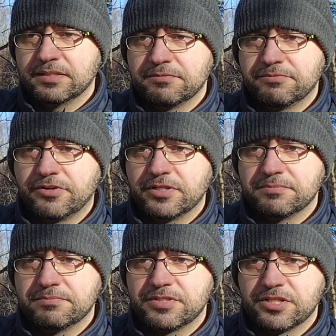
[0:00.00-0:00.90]

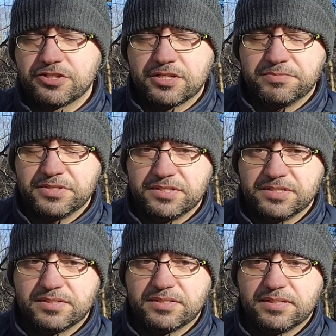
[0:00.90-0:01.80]
from such
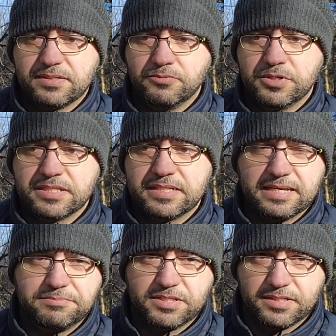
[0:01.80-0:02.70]
companies wasn't
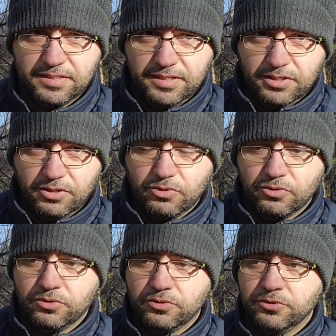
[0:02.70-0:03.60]
kept,
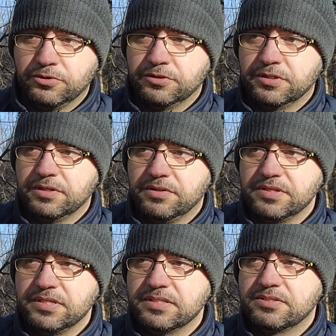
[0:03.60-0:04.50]
or
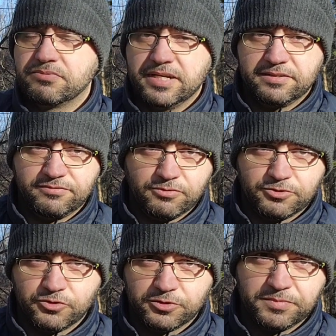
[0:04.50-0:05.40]
these ran for
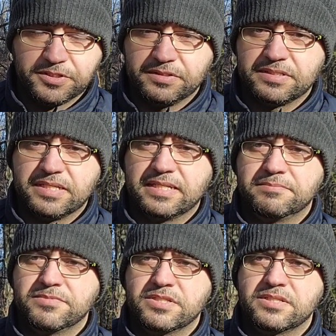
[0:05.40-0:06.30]
short period of
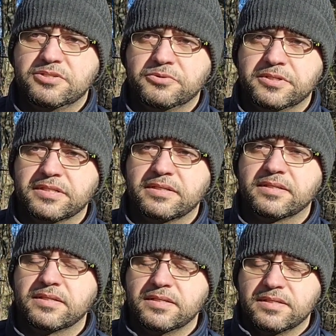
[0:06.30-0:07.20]
times during
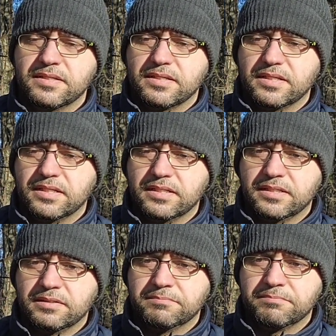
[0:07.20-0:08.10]

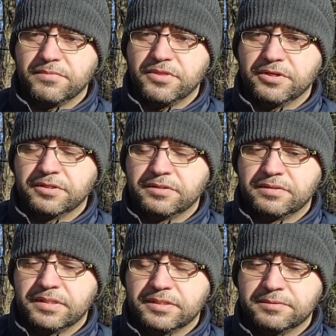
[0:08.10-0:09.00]

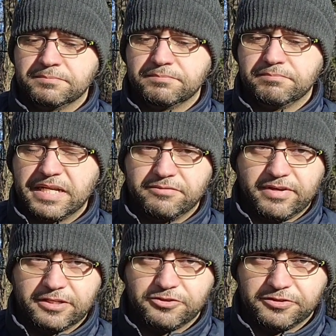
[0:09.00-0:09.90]
their
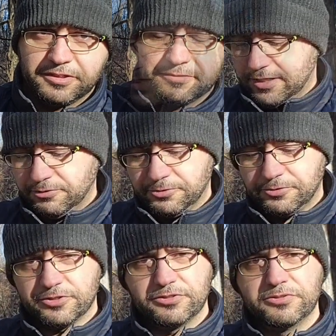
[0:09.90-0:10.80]
manufacturing. In order
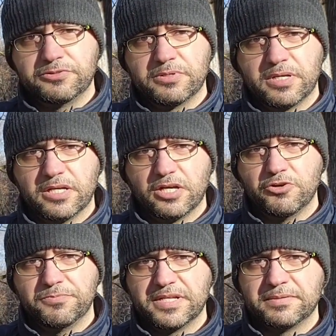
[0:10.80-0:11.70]
to
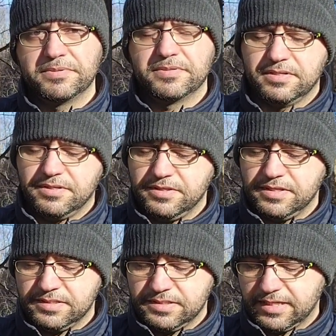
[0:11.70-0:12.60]
open up
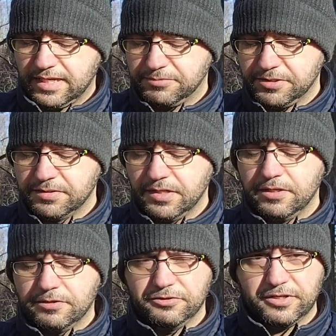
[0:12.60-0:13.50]
this camera,
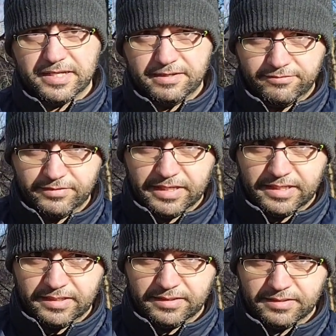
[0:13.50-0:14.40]
you have
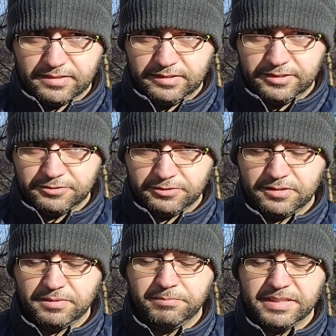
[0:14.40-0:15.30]
a little
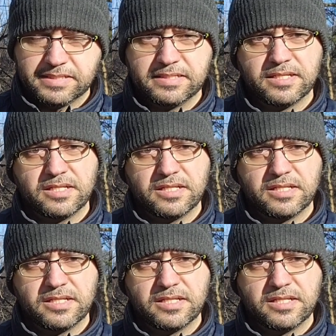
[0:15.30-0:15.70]
button